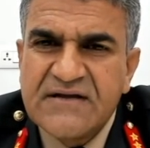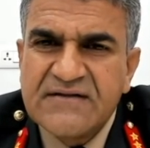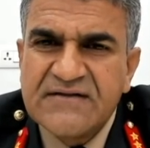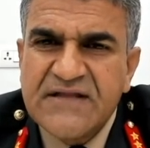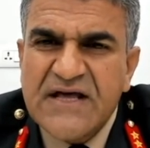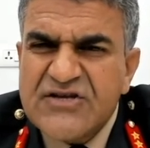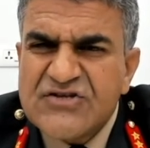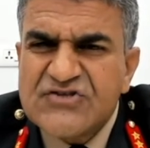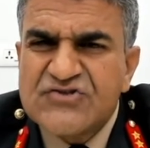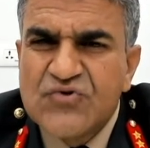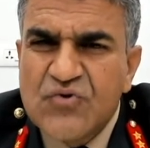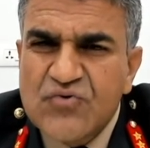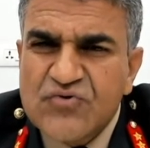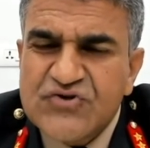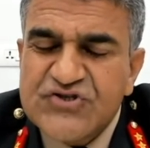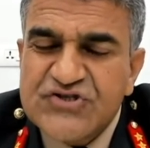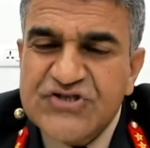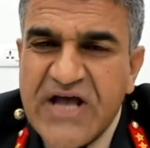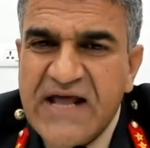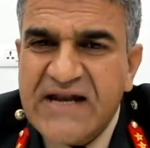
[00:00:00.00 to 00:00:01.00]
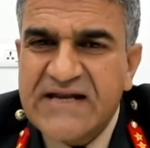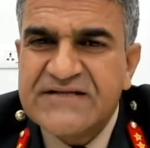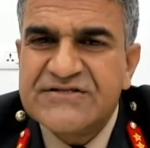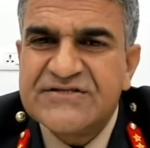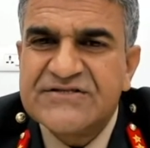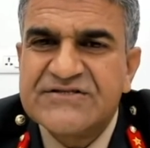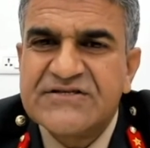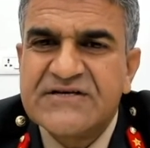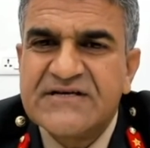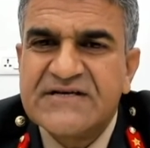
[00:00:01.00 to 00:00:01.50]
there is no
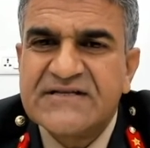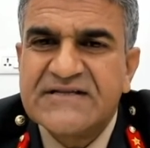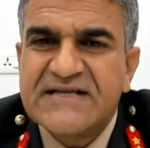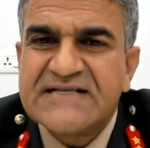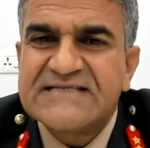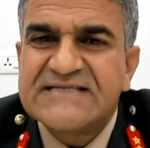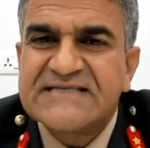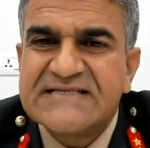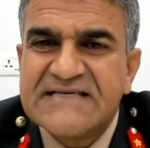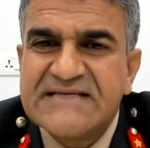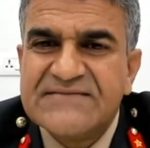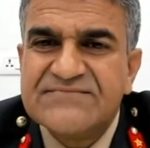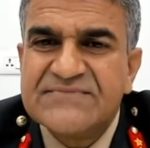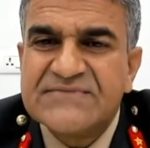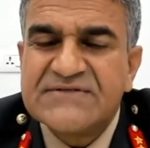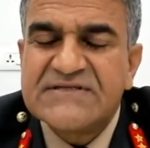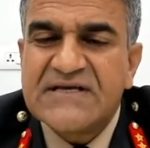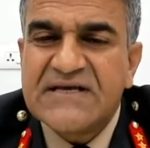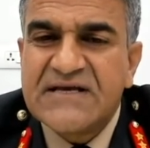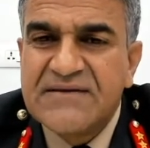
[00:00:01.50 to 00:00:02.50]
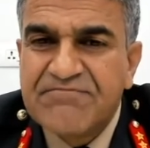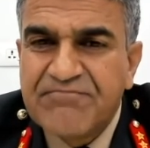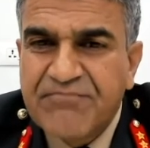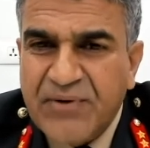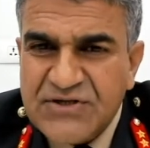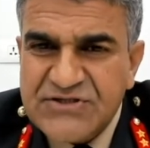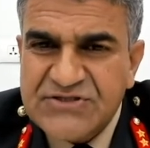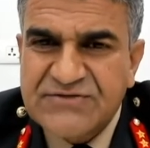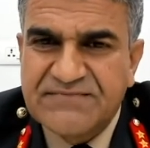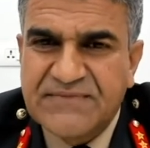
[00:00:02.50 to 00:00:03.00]
challenge that seems
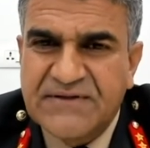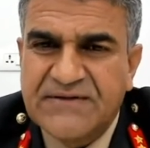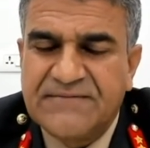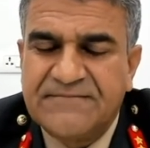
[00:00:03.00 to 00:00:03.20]
impossible.